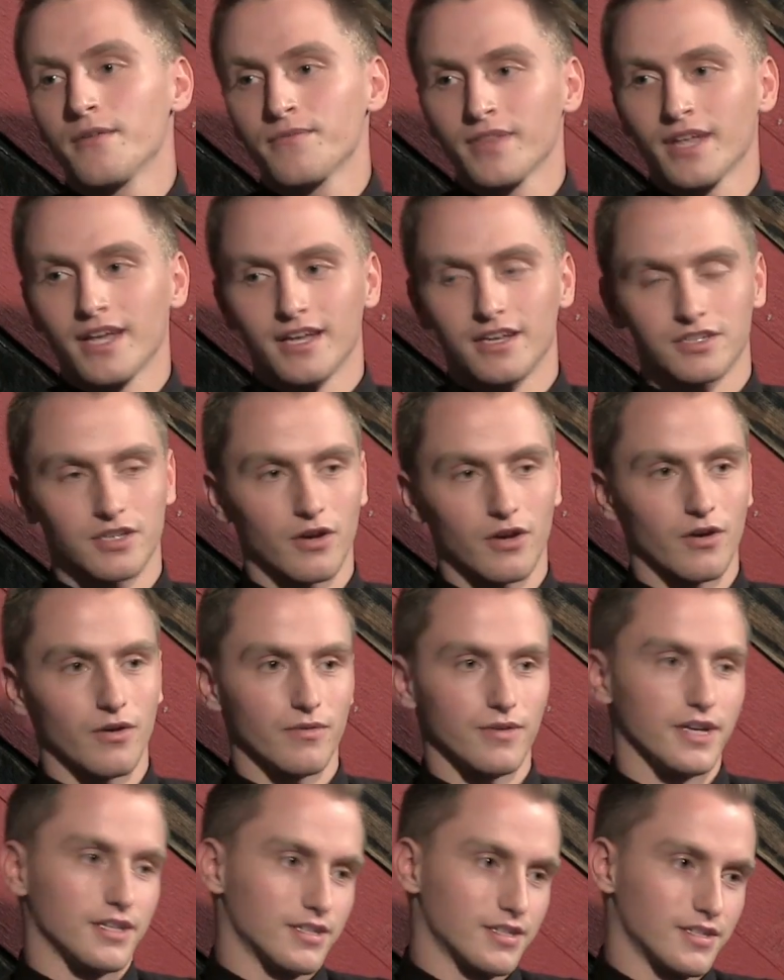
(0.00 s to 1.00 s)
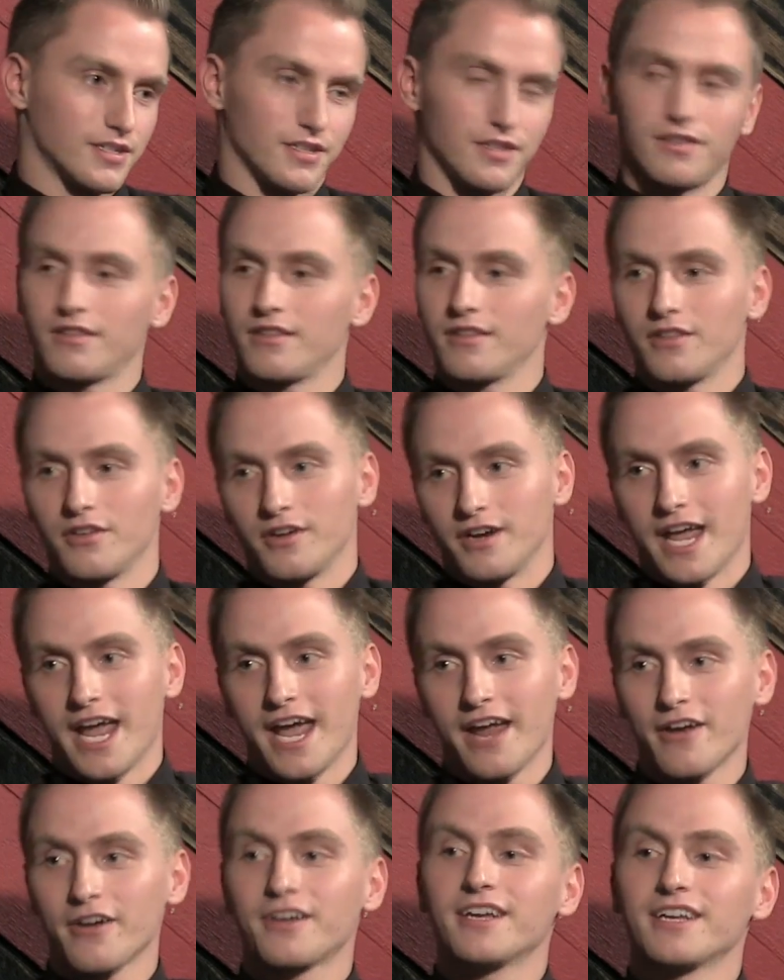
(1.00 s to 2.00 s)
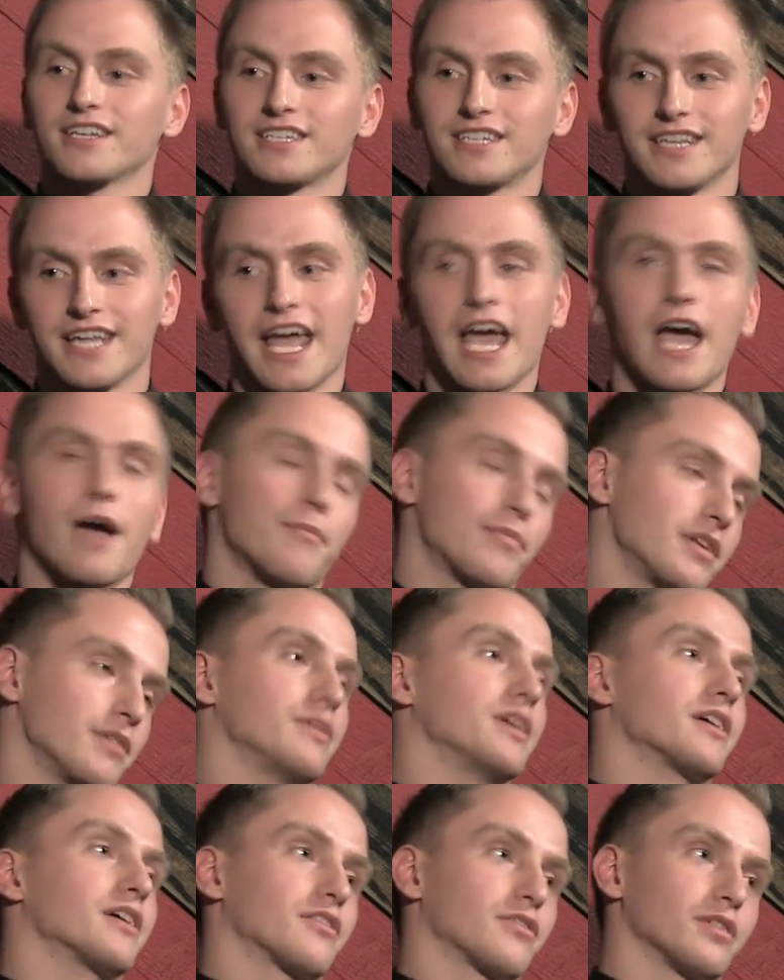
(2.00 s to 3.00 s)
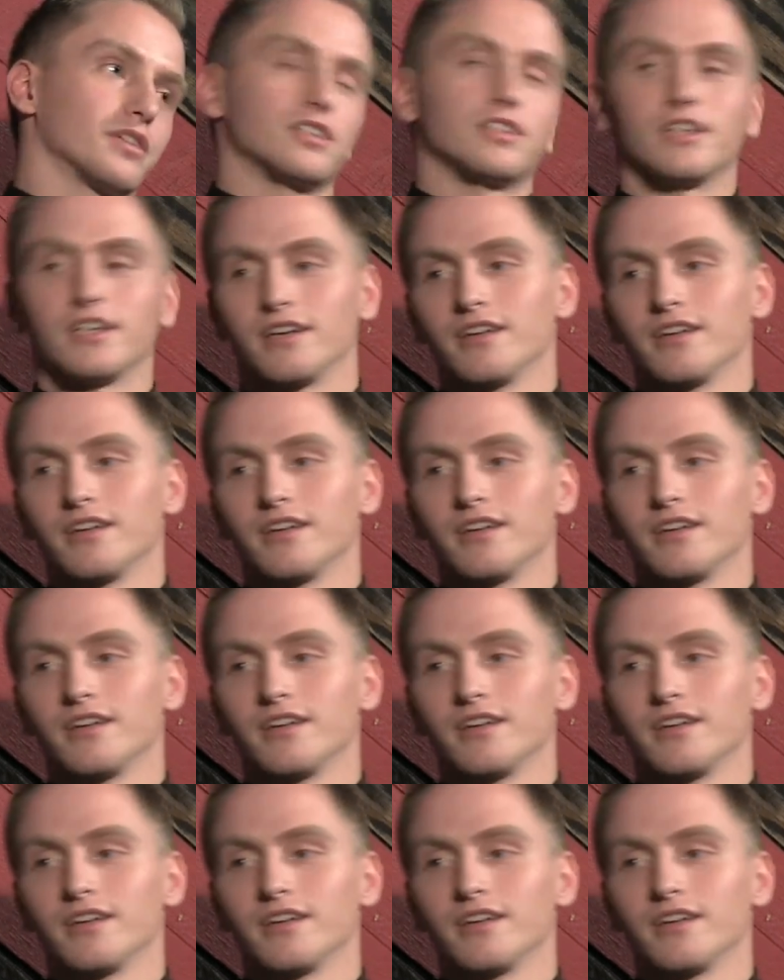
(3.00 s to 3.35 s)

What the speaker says: Oh. So they're an anarchist and they happen to be a Christian.